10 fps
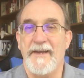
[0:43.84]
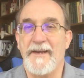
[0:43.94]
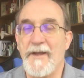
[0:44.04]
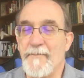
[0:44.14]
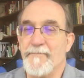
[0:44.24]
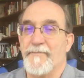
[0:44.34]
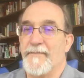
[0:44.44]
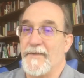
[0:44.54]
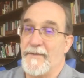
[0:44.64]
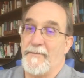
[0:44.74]
Now,
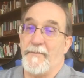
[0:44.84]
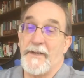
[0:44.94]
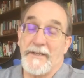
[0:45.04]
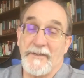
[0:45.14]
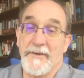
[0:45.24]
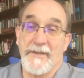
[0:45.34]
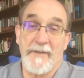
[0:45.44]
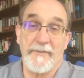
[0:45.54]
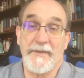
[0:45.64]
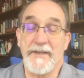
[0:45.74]
we can learn a
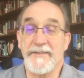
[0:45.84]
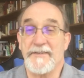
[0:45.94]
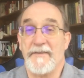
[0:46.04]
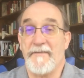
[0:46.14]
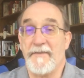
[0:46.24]
couple things.